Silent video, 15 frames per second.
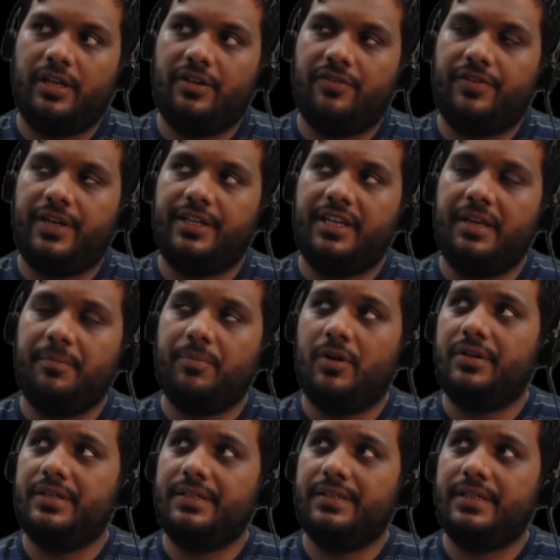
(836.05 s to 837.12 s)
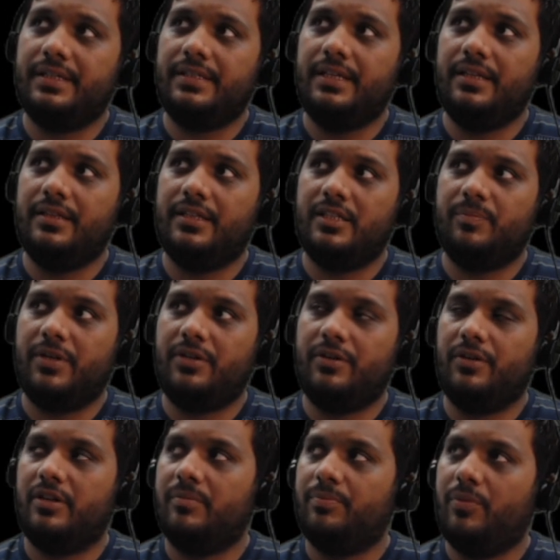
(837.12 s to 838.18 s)
if I keep on discussing this
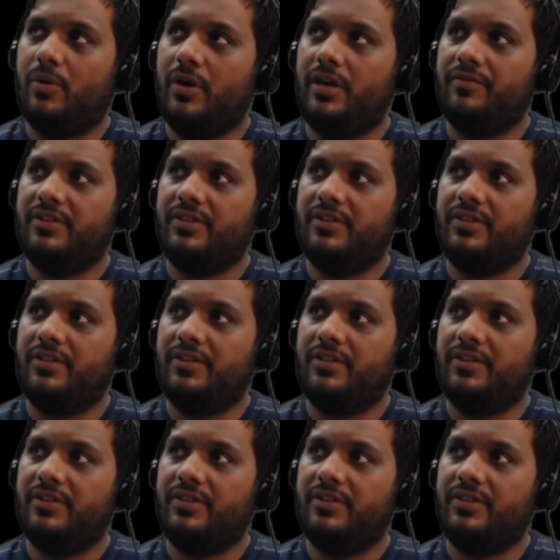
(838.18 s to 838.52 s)
particular point